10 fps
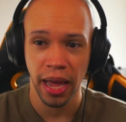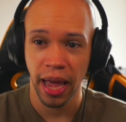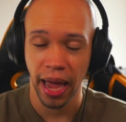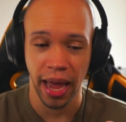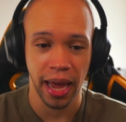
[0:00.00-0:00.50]

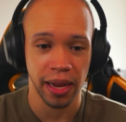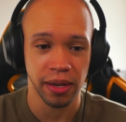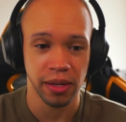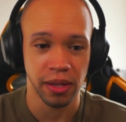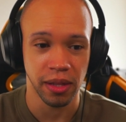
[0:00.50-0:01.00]

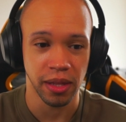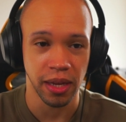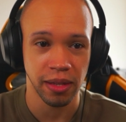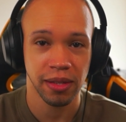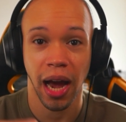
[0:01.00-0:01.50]
and
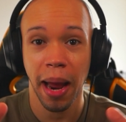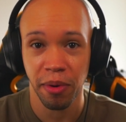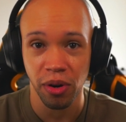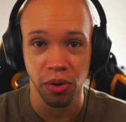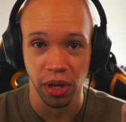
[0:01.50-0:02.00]
the
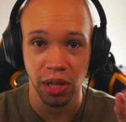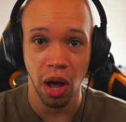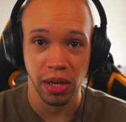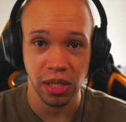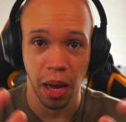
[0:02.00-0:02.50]
timer or the
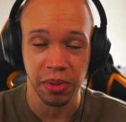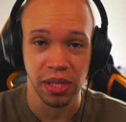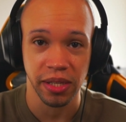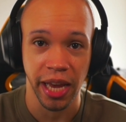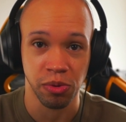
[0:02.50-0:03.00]
clock stops in
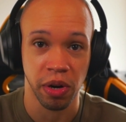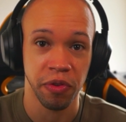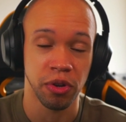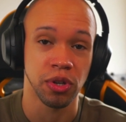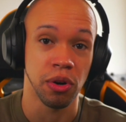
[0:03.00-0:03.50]
this case whenever
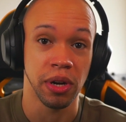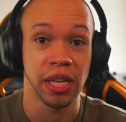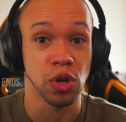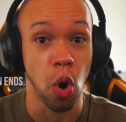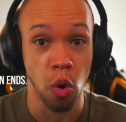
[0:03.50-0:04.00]
your turn
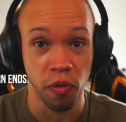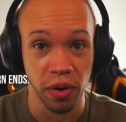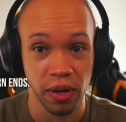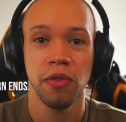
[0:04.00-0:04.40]
is over.